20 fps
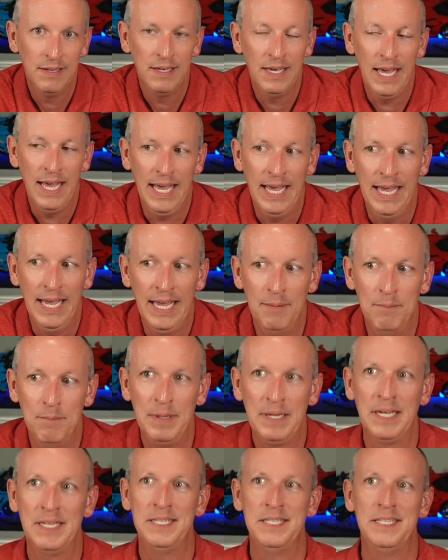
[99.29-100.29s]
And
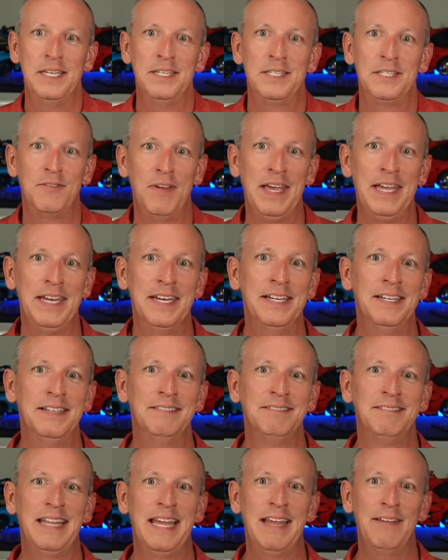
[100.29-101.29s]
because he's in
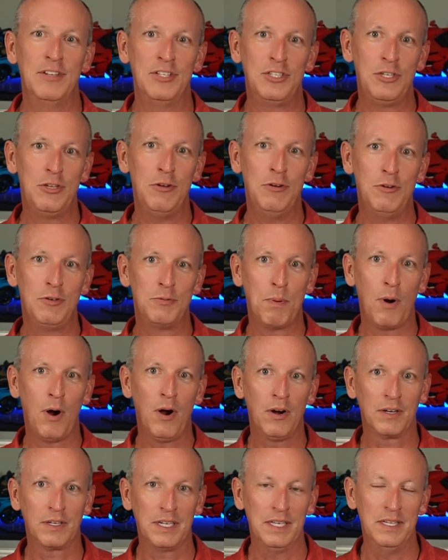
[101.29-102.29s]
Savannah, they have this huge
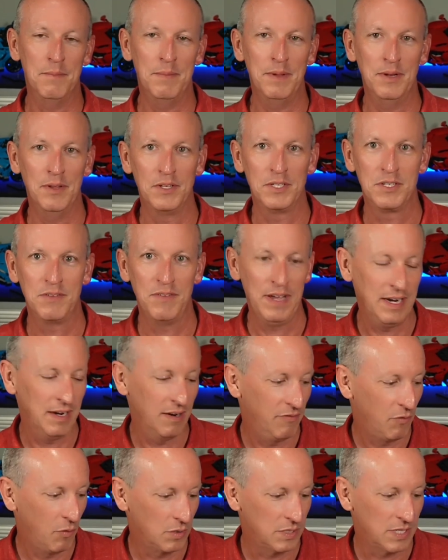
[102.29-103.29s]
park in the middle of Savannah,
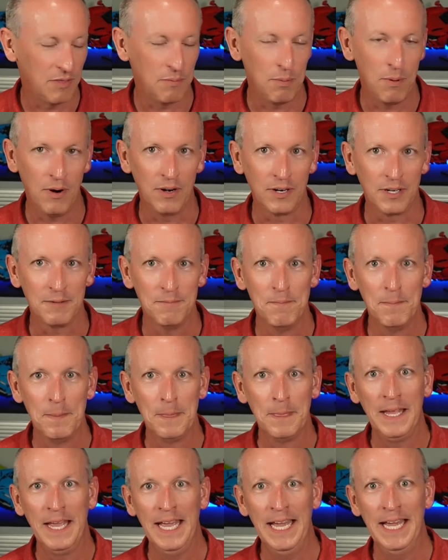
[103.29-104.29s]
Forsyth Park.
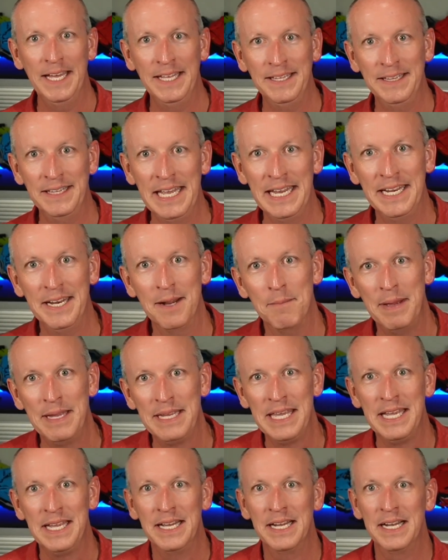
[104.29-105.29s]
And they end up
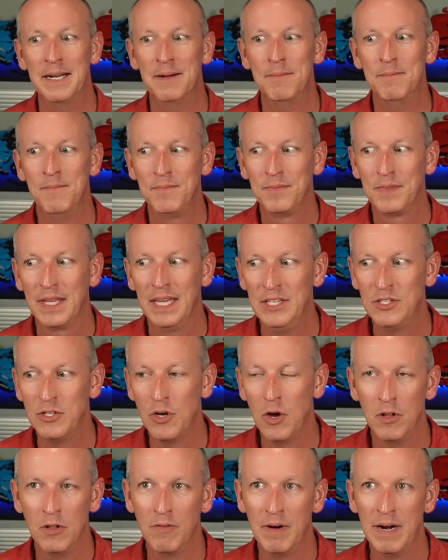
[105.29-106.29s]
making, it's
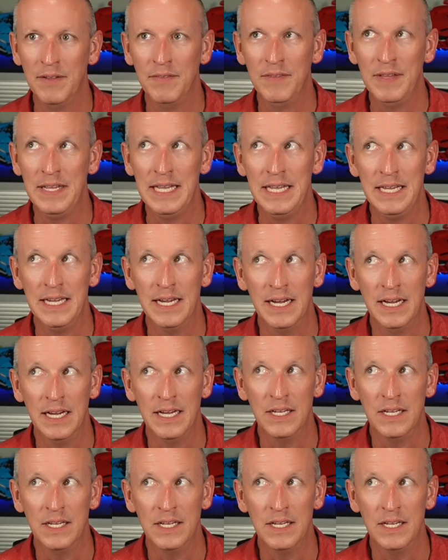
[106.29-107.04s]
all around the